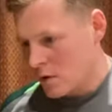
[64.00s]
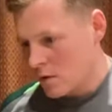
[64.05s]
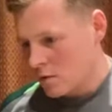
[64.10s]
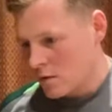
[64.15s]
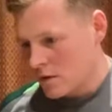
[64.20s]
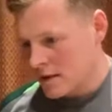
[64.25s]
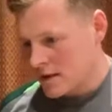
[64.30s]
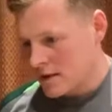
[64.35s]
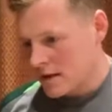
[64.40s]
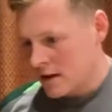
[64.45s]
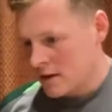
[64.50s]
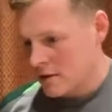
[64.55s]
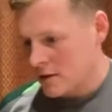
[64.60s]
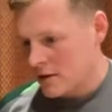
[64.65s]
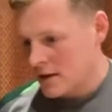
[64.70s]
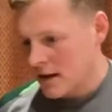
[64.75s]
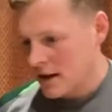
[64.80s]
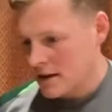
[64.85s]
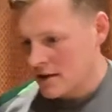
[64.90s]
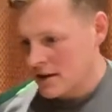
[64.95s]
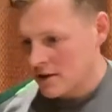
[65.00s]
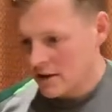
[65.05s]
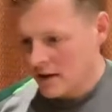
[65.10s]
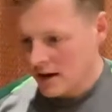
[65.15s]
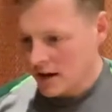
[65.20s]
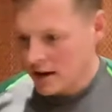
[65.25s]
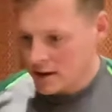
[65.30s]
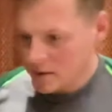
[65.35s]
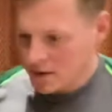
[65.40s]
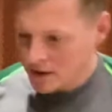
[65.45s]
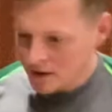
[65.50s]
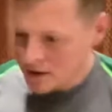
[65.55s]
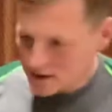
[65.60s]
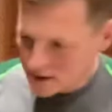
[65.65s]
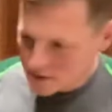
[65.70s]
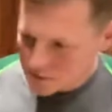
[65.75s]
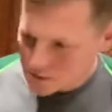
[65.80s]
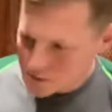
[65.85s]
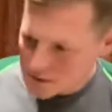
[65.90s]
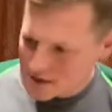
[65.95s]
we'll see what it tastes like anyway. It
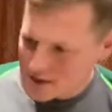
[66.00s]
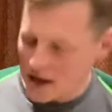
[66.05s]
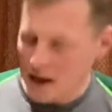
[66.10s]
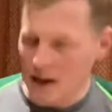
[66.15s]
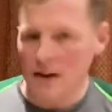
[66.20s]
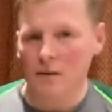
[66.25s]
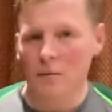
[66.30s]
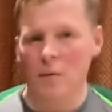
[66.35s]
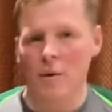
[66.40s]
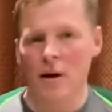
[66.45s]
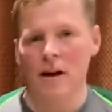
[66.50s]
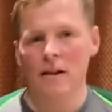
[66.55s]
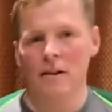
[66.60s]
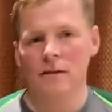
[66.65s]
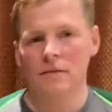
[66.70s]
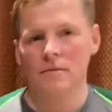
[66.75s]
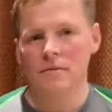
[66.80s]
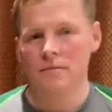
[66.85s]
seems to be settling well.